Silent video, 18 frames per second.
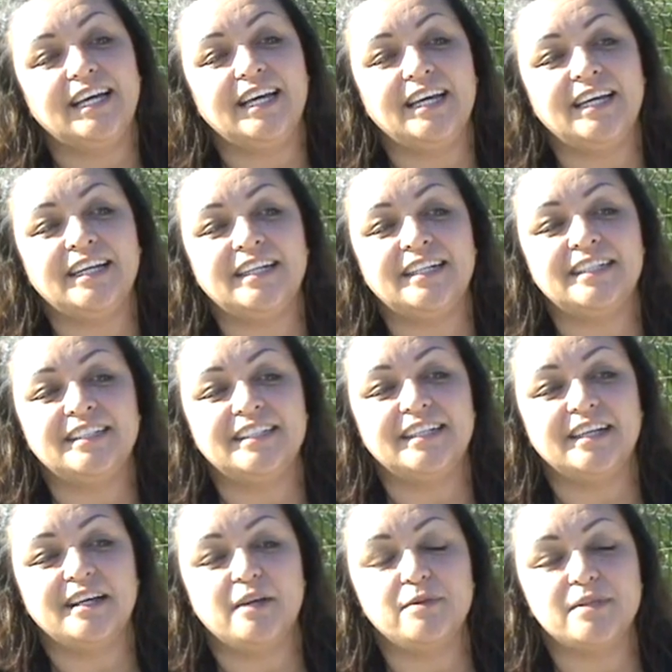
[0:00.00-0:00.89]
And
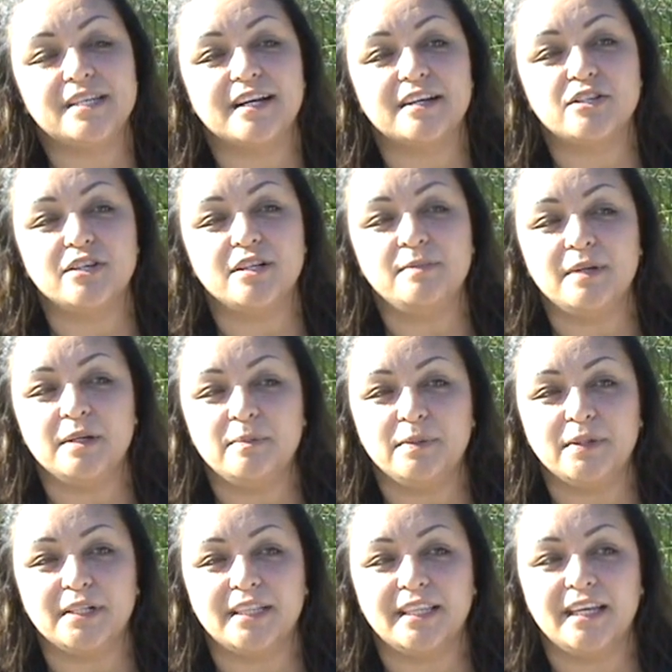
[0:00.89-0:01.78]
it was actually my
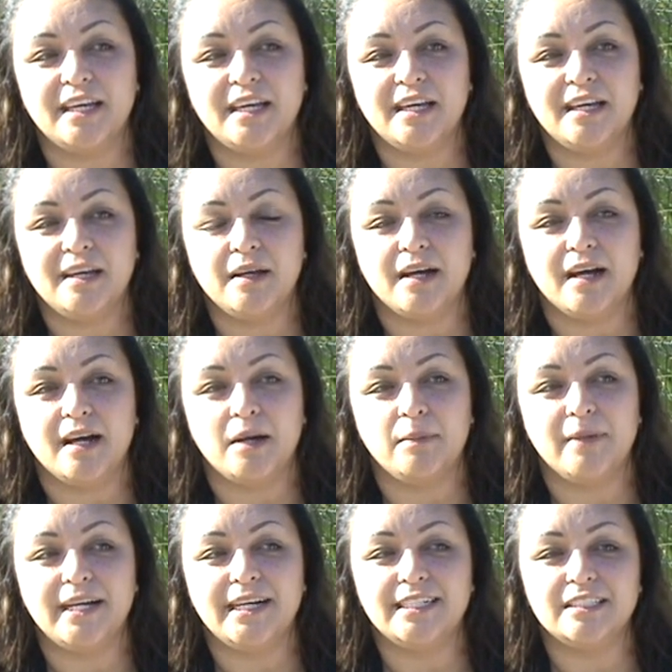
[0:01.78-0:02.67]
birthday.
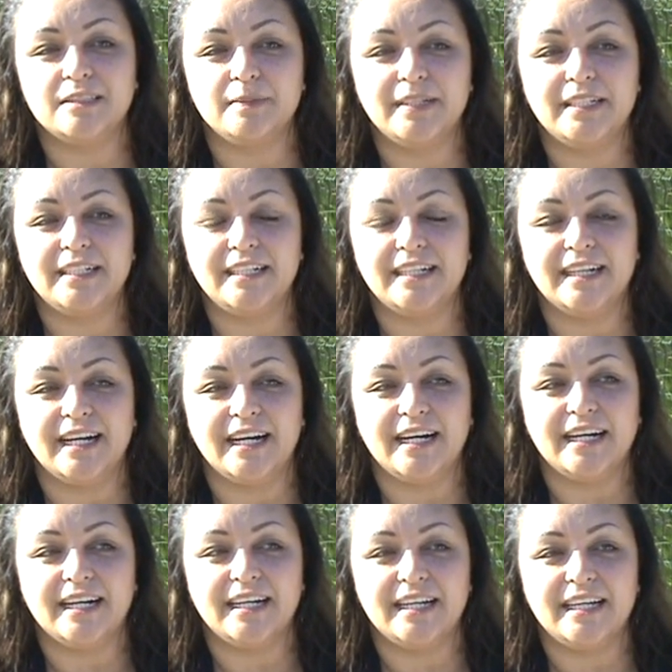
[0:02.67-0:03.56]
My husband and
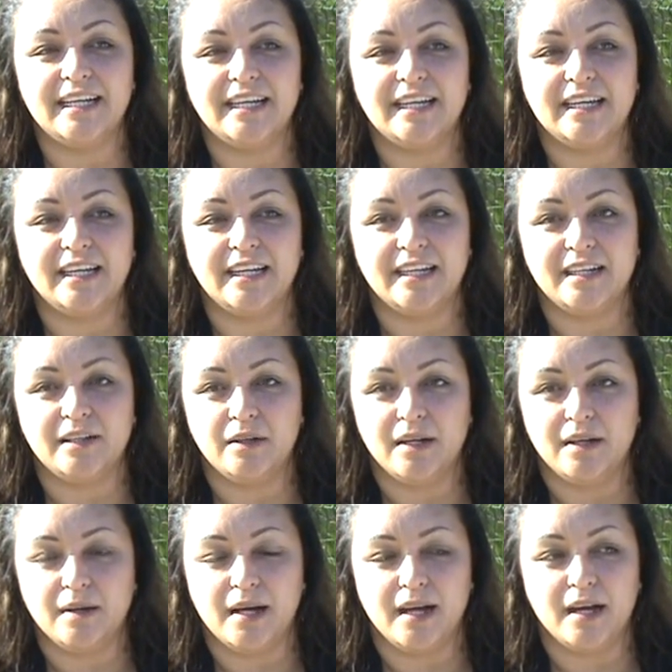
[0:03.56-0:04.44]
I and
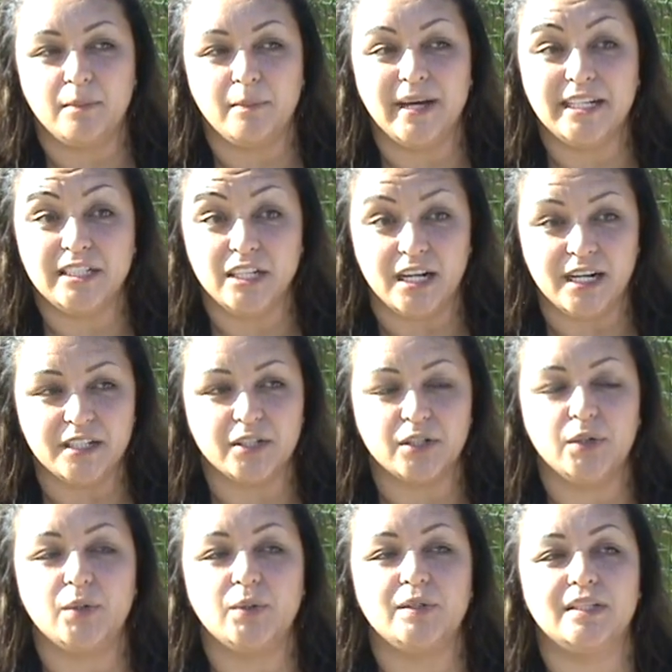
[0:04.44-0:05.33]
my
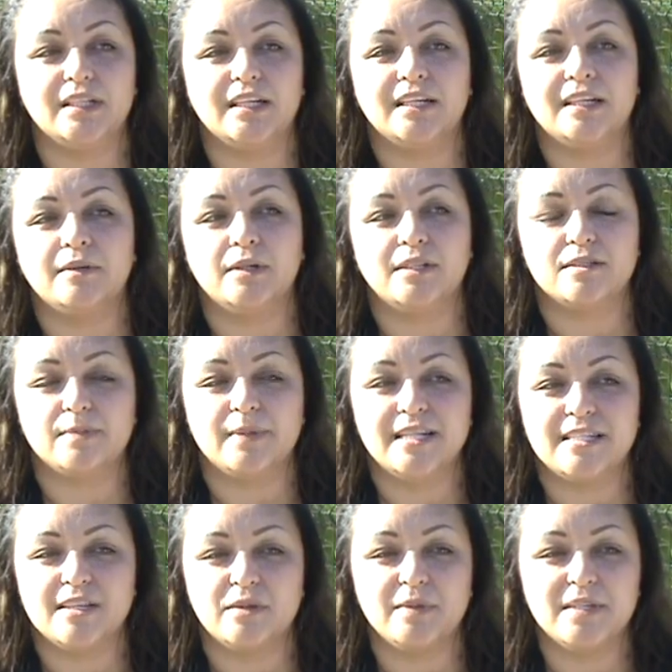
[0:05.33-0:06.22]
daughter only, because
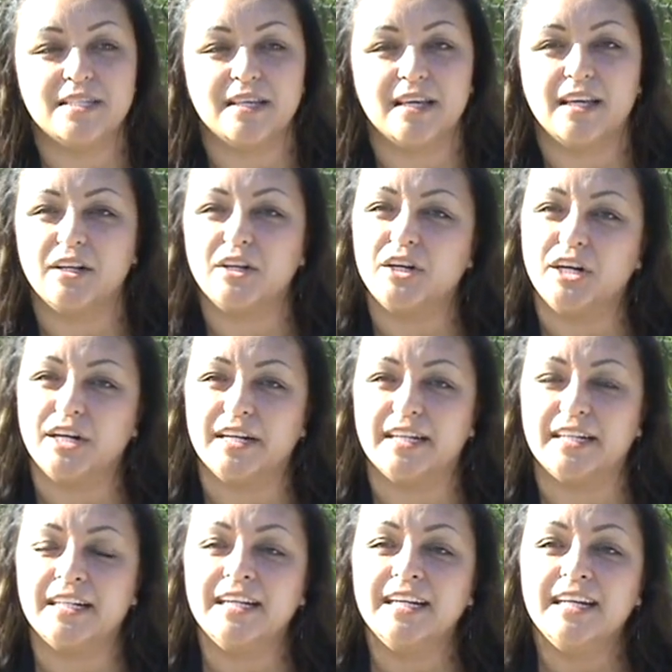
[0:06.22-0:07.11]
my son was in
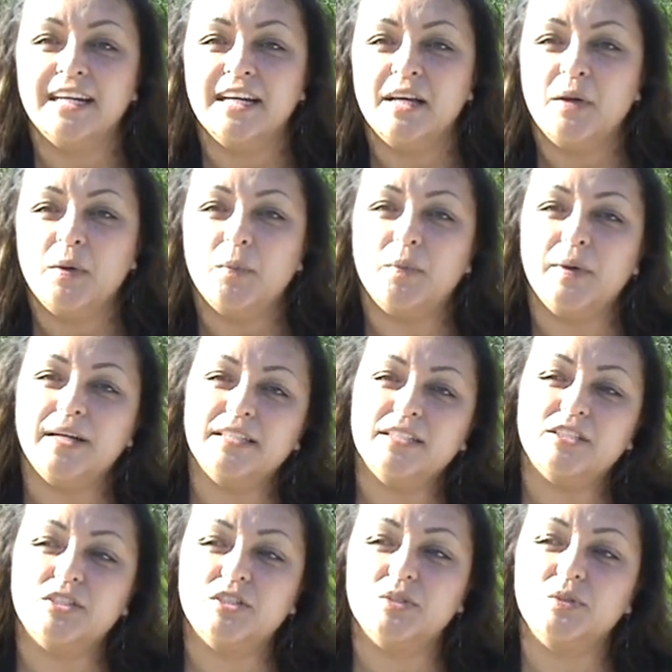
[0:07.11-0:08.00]
kindergarten,
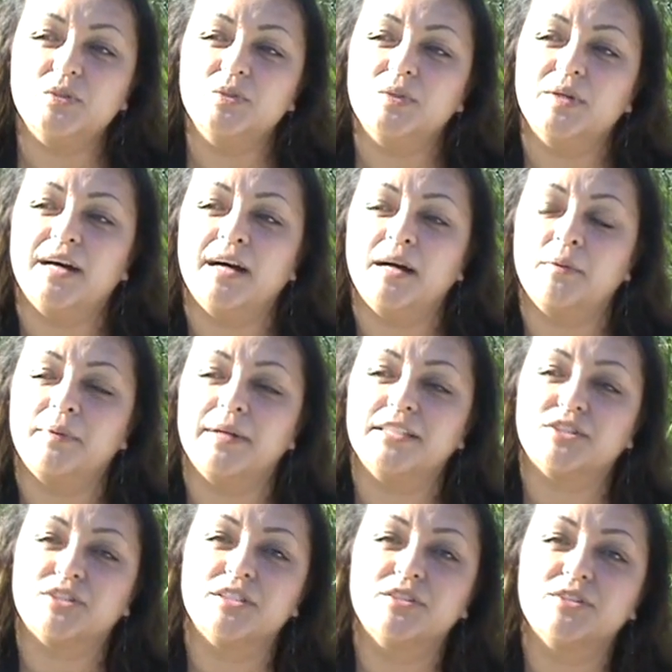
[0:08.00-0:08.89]
went to a
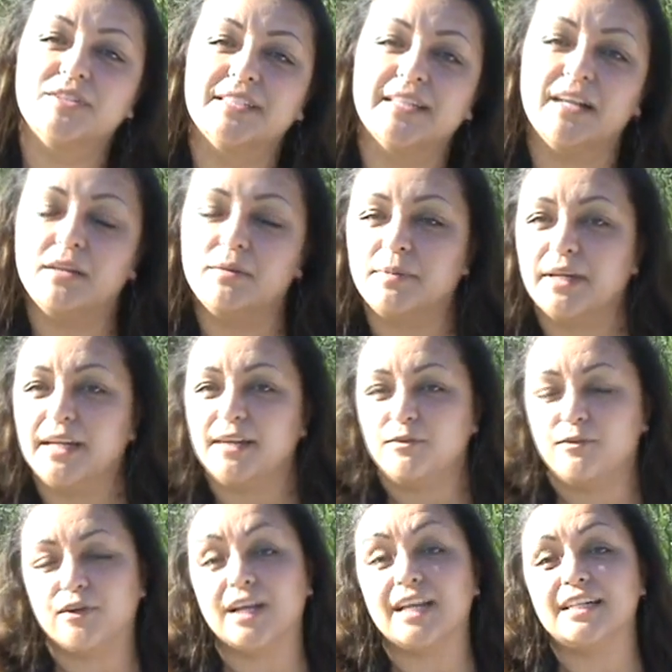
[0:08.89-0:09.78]
restaurant to
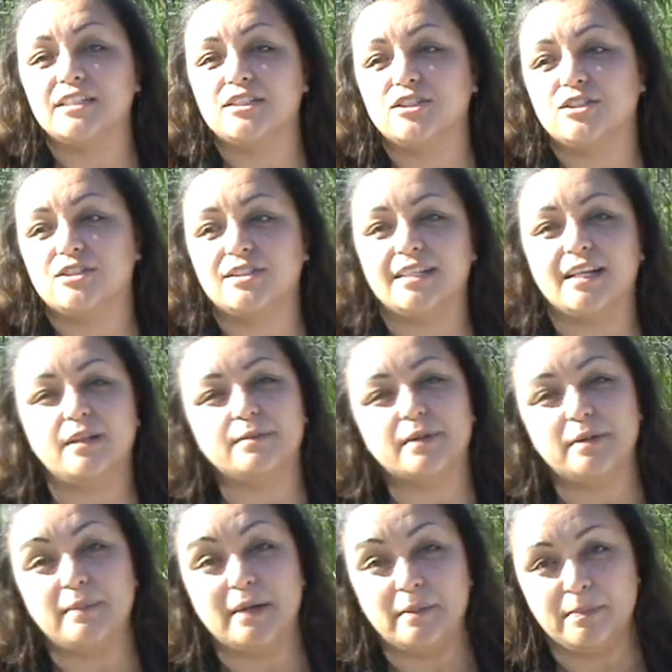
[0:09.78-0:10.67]
celebrate, for lunch, to
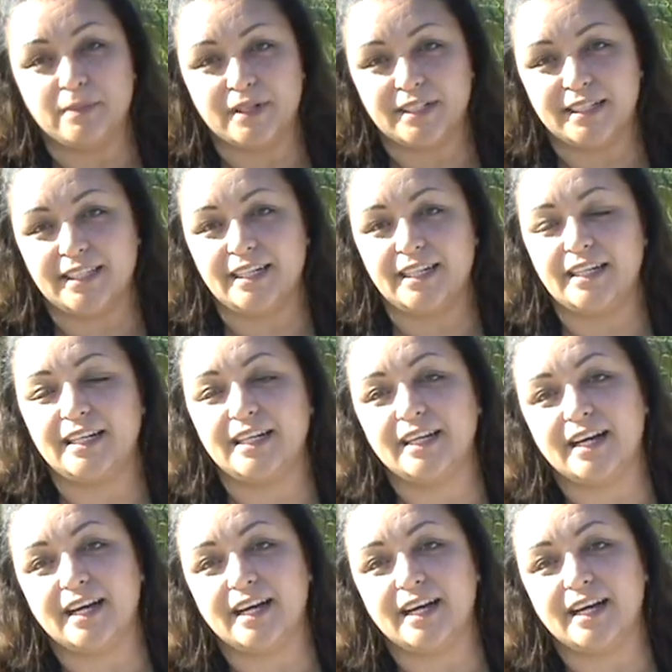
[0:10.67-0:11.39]
celebrate my birthday.